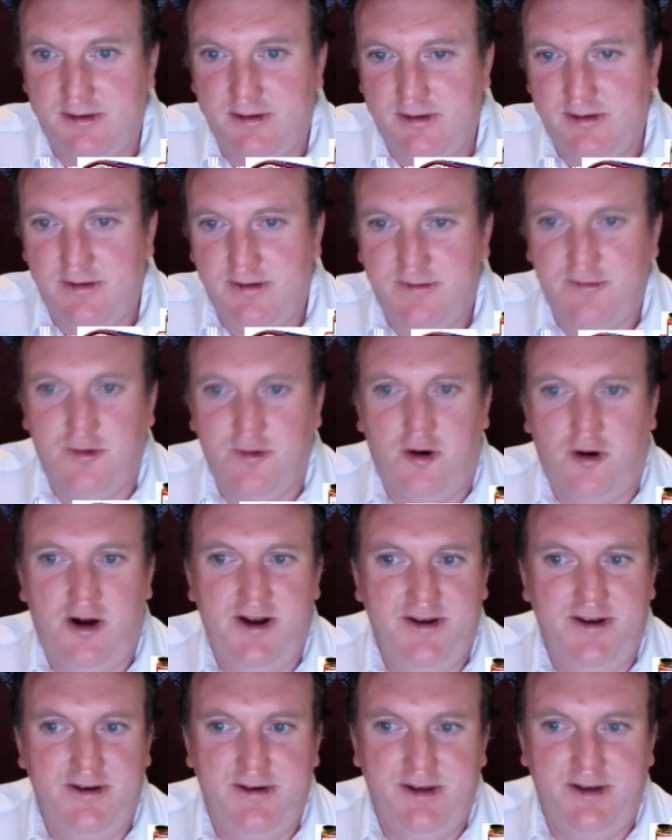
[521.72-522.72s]

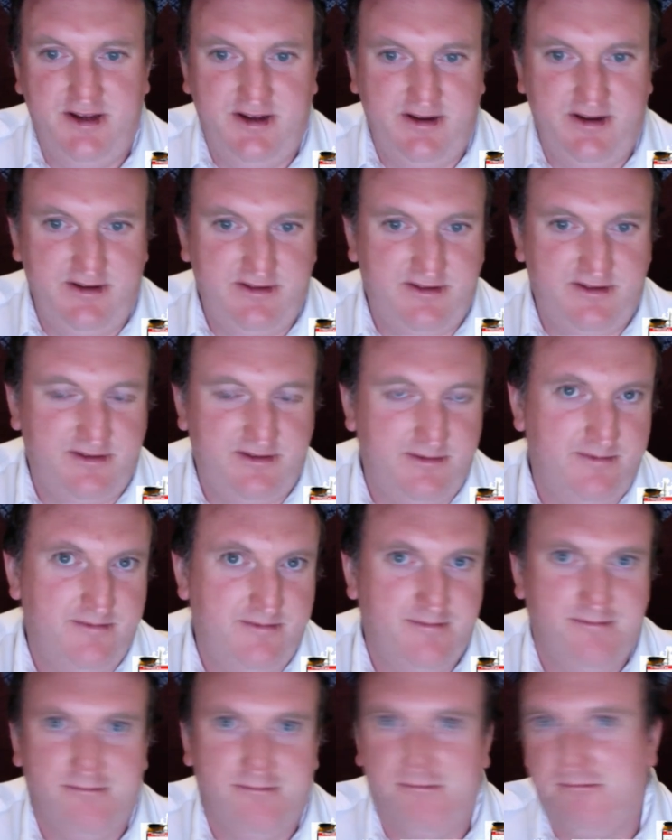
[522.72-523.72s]
Trident is,
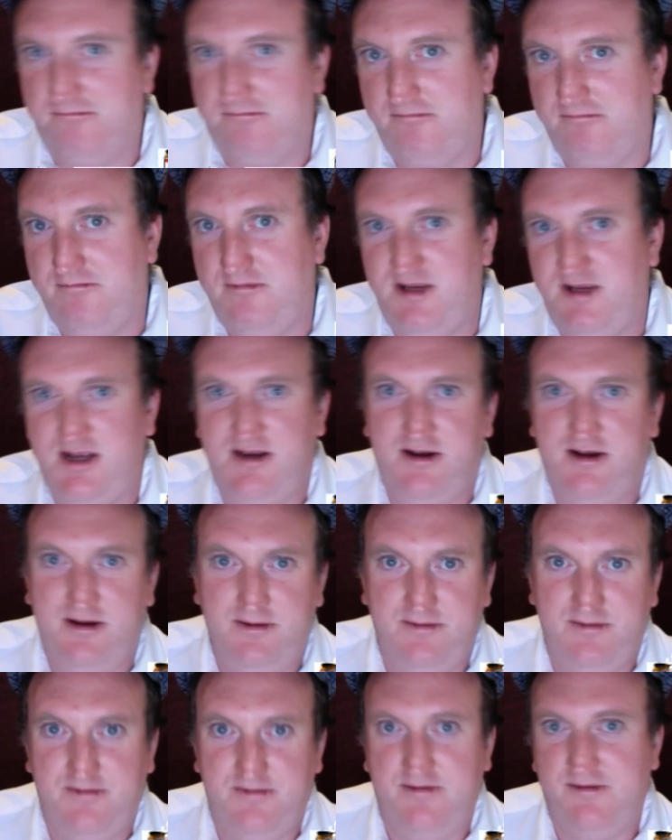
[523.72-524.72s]

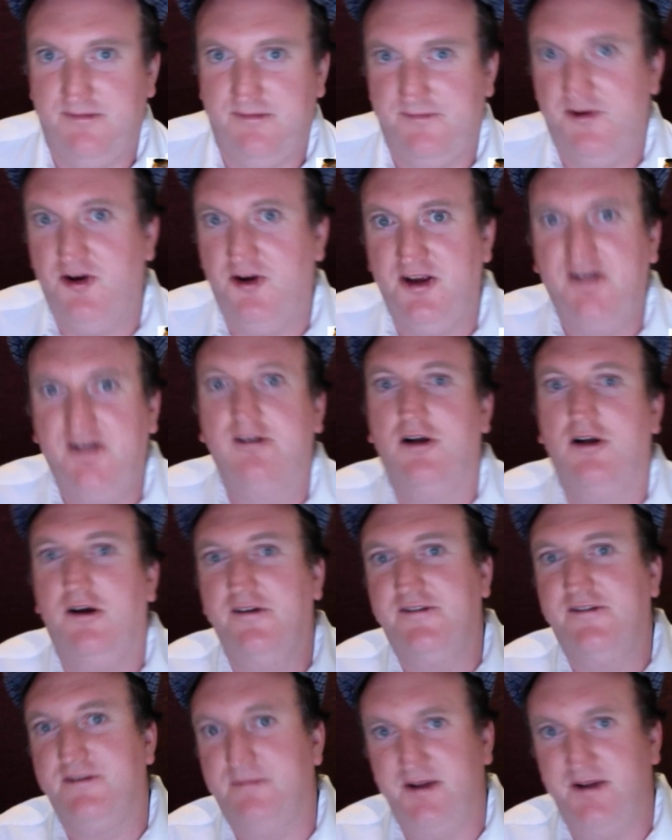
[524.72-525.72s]
very
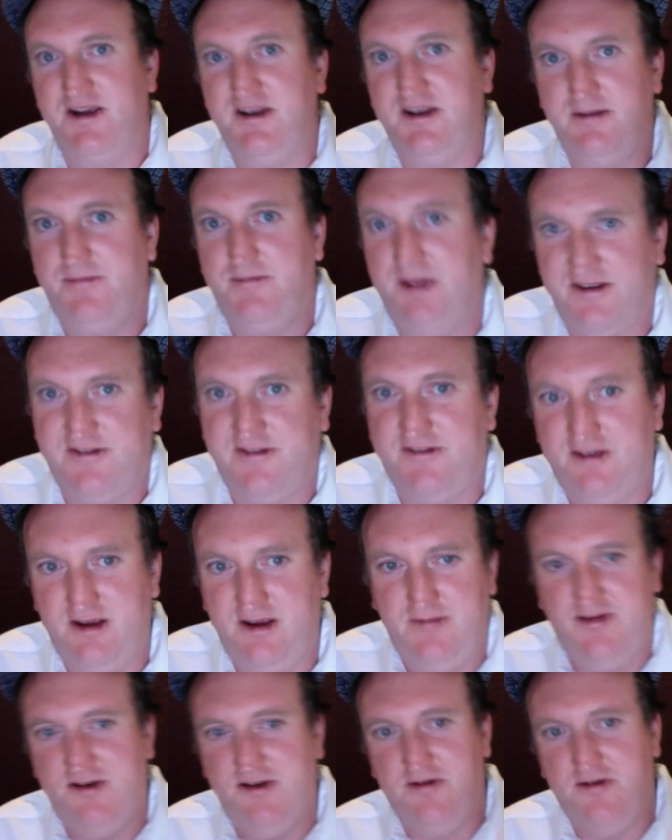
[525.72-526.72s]
close to being the best
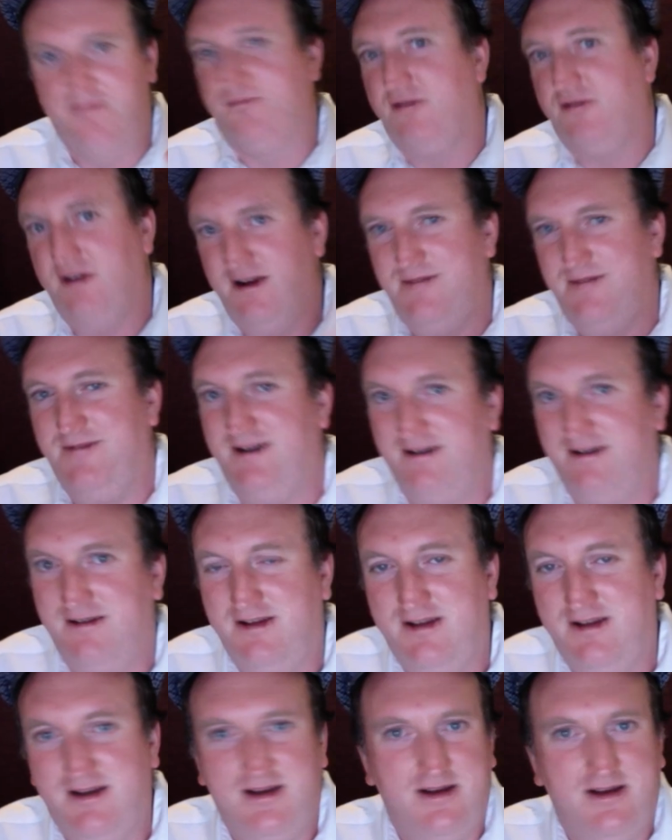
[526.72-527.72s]
team. They're not Prema,
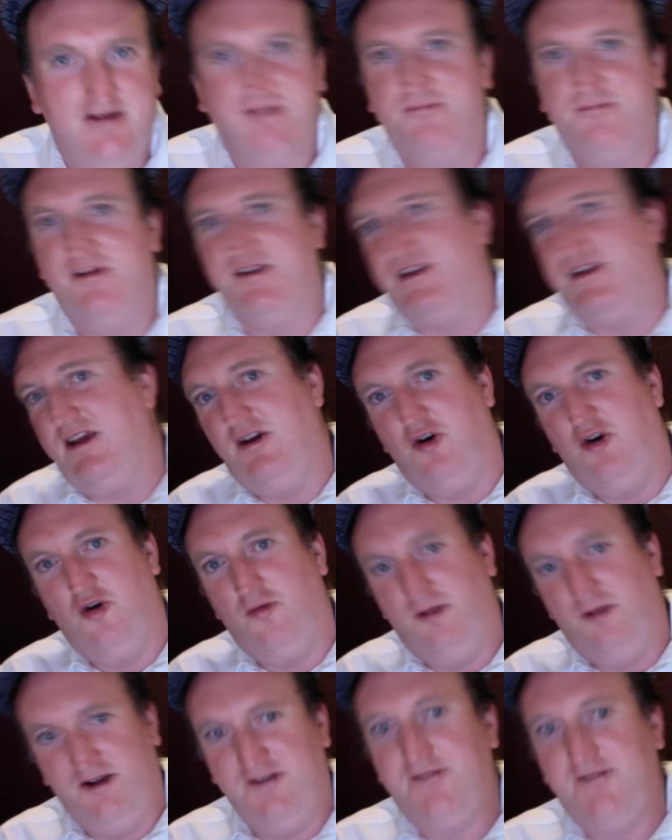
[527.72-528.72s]
but they're
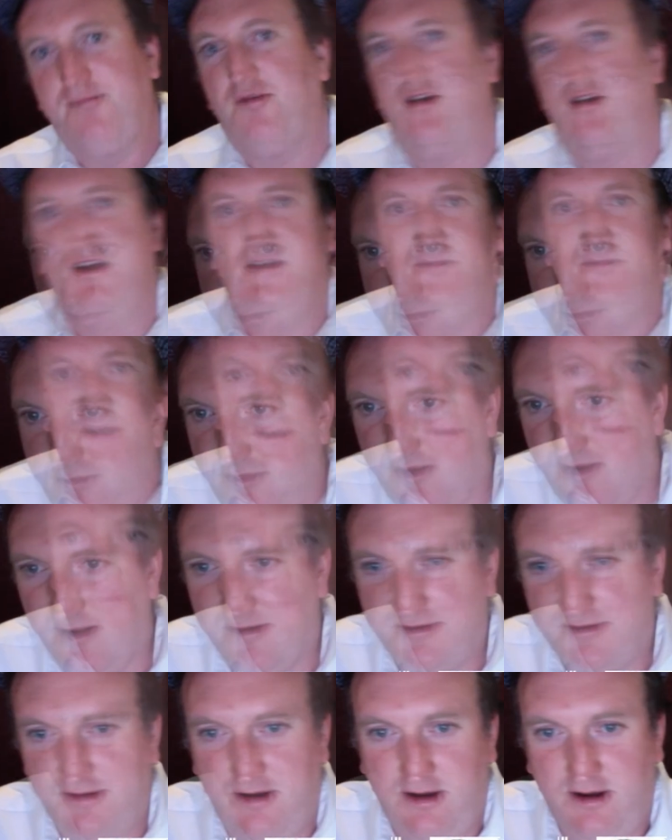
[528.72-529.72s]
almost Prema.
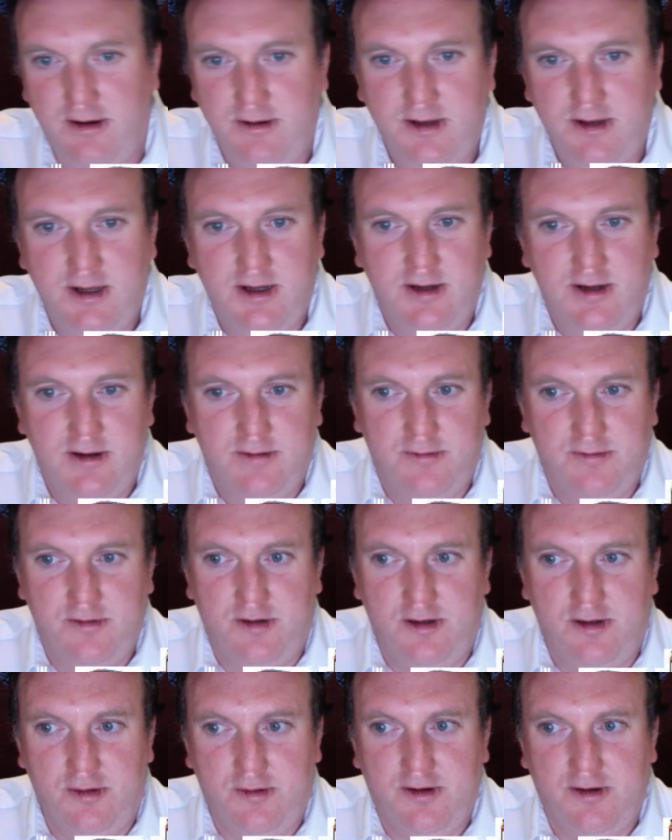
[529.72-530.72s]
So when
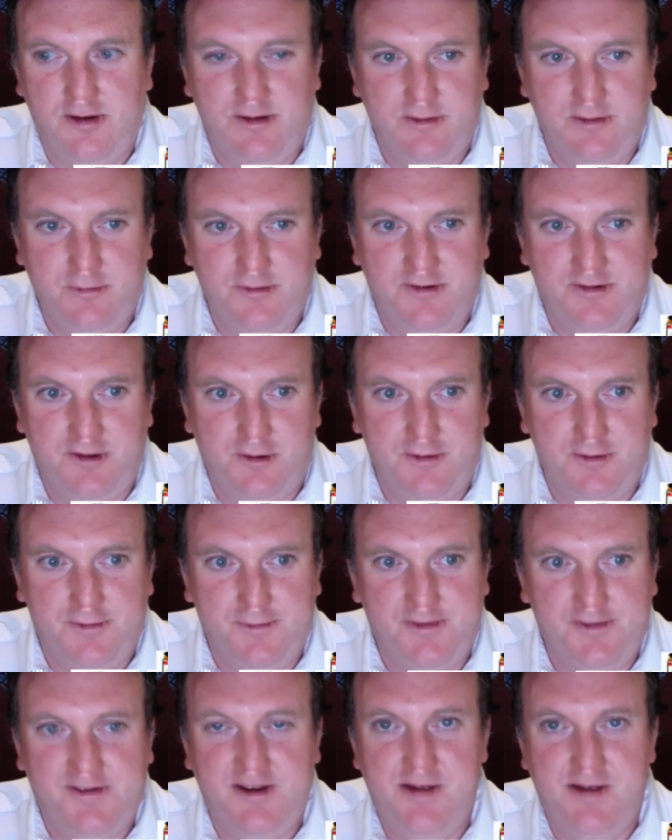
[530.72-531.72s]
I look at the results
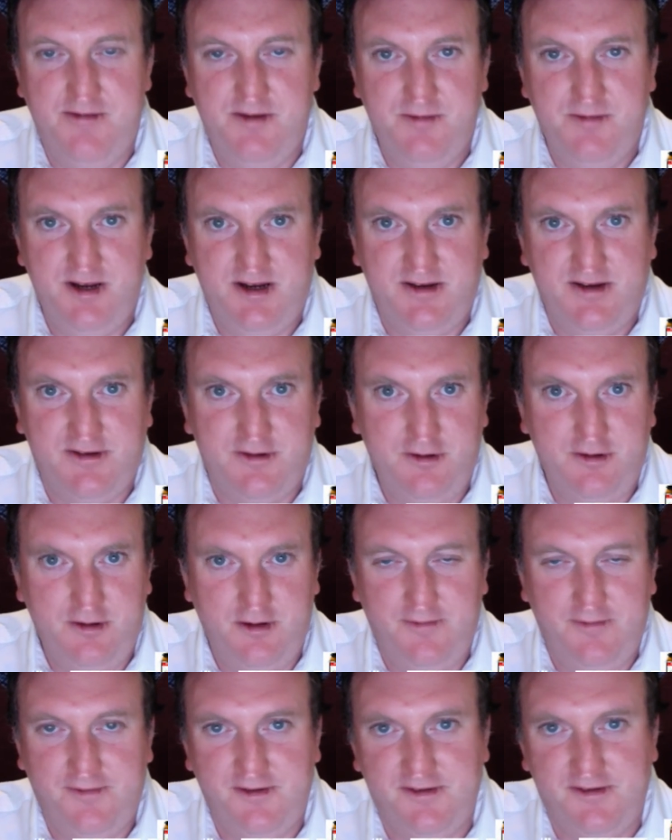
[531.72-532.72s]
for Sami
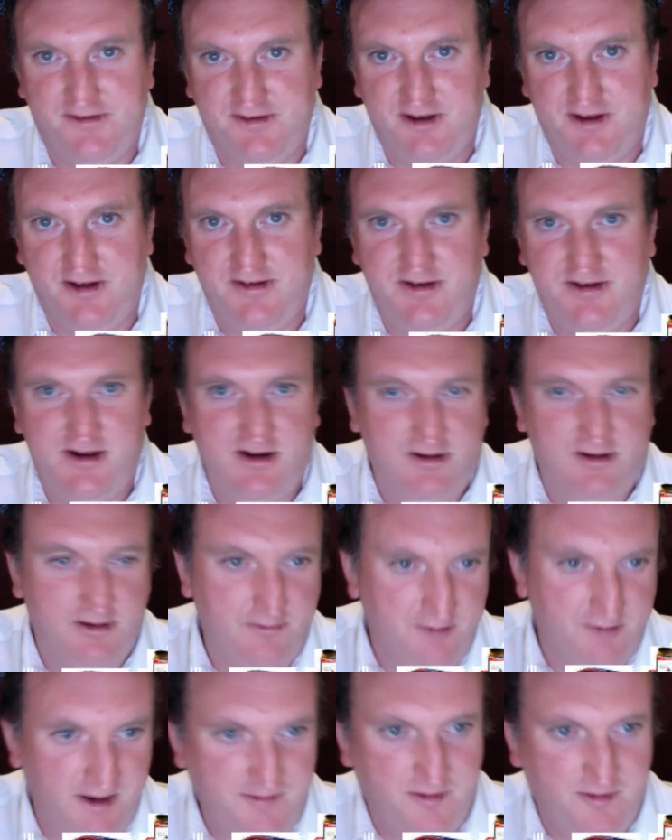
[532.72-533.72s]
Megatunov and Santiago
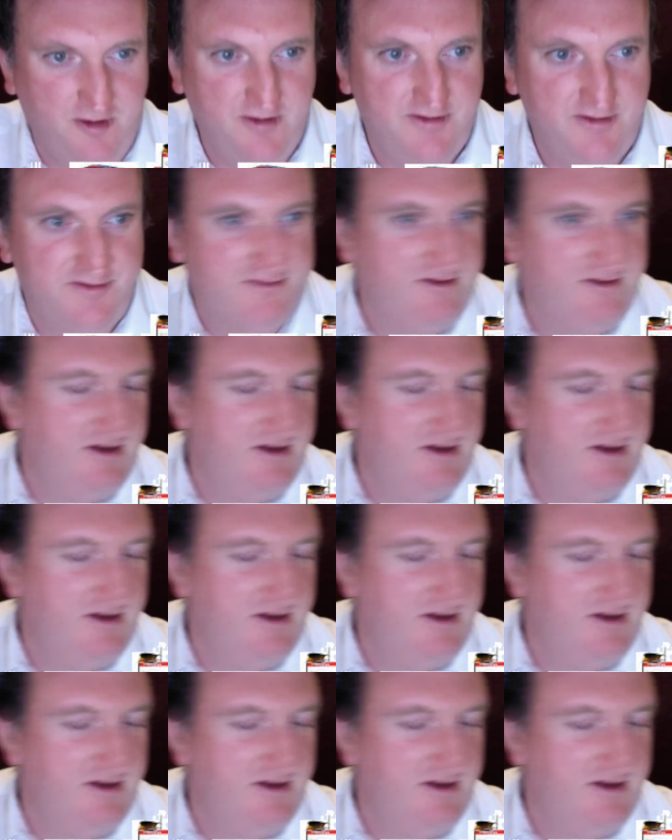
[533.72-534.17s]
Ramos,